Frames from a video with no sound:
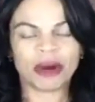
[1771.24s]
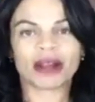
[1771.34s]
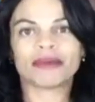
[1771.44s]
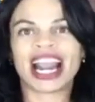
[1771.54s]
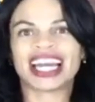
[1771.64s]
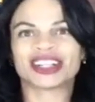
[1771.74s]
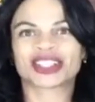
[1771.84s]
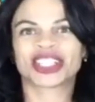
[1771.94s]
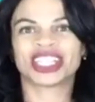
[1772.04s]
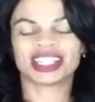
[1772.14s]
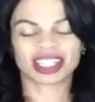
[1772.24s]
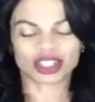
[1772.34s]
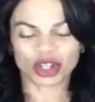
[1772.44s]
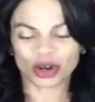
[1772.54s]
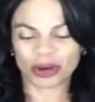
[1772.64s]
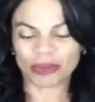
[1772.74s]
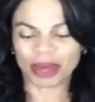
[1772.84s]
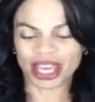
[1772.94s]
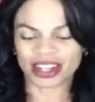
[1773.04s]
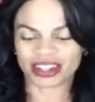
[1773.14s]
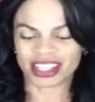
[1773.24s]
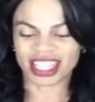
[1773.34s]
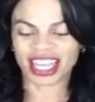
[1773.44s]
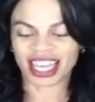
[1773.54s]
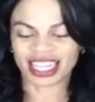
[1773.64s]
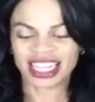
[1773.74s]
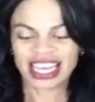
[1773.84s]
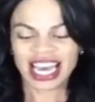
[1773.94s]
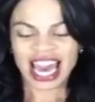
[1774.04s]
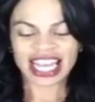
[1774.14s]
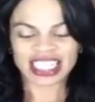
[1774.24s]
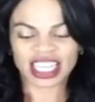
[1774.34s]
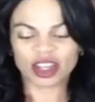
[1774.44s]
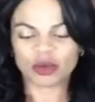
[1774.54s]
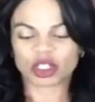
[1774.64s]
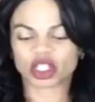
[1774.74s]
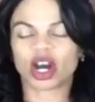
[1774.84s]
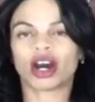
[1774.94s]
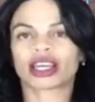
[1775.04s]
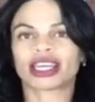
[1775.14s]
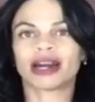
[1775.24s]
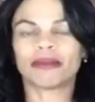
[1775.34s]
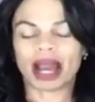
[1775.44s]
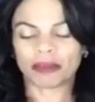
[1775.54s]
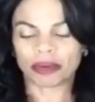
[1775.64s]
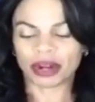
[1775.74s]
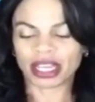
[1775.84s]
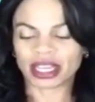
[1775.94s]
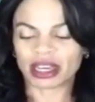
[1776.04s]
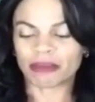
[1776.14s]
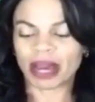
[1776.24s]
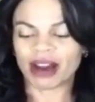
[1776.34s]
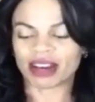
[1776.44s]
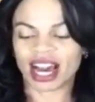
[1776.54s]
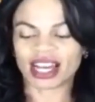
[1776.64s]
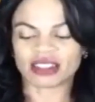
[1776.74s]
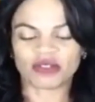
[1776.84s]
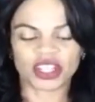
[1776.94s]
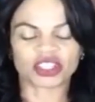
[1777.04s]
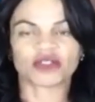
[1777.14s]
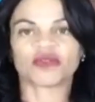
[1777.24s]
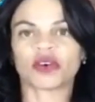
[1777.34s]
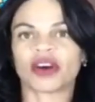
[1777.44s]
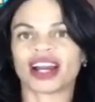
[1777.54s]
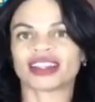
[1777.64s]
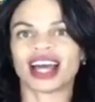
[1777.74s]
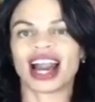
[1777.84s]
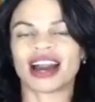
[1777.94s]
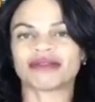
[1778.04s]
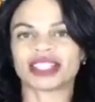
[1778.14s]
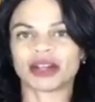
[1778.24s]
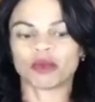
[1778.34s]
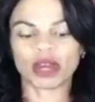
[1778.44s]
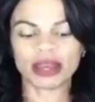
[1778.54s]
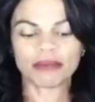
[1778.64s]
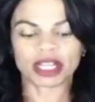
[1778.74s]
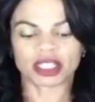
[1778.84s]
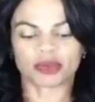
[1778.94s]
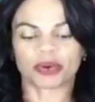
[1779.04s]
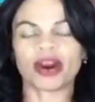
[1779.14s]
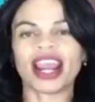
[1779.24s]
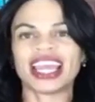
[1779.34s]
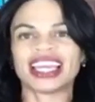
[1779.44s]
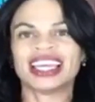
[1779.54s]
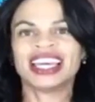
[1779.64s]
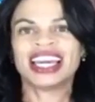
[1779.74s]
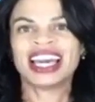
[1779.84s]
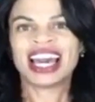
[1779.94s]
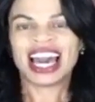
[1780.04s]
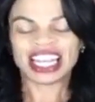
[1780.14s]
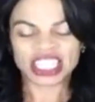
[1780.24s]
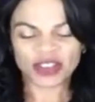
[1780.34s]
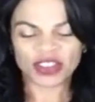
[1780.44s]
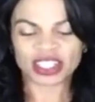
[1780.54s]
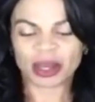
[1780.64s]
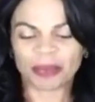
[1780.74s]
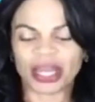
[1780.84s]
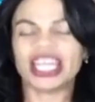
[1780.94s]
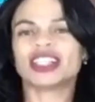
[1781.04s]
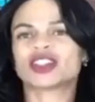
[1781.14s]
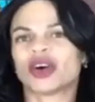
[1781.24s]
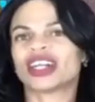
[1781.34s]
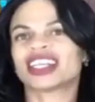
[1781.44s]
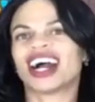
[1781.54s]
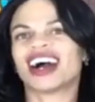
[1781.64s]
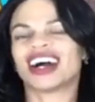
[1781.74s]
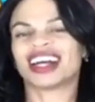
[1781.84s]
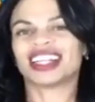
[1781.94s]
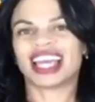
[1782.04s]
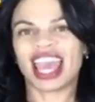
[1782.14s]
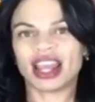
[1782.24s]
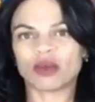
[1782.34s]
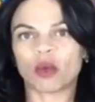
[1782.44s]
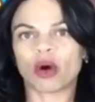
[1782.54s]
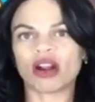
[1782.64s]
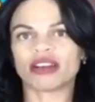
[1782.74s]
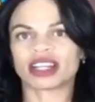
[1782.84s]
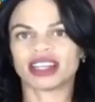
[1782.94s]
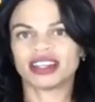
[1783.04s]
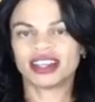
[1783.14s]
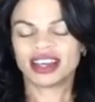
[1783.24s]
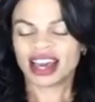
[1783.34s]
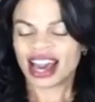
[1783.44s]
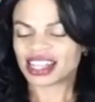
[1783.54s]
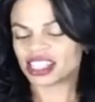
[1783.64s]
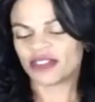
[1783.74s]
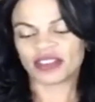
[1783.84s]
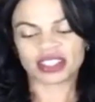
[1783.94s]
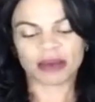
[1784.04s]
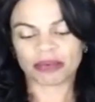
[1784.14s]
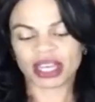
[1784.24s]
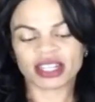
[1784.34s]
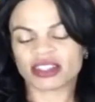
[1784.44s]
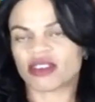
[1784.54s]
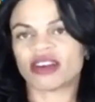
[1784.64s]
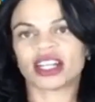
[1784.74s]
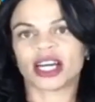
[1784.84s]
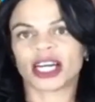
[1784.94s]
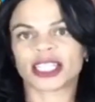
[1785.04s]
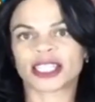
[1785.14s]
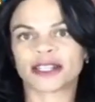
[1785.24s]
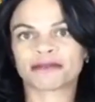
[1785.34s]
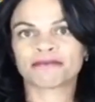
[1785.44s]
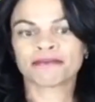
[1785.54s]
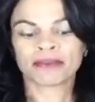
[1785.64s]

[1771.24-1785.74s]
Mark Batterson in The Circle Maker said, as he was talking about bringing about God's vision for our lives, that we must pray as if it depends on God and work as if it depends on us.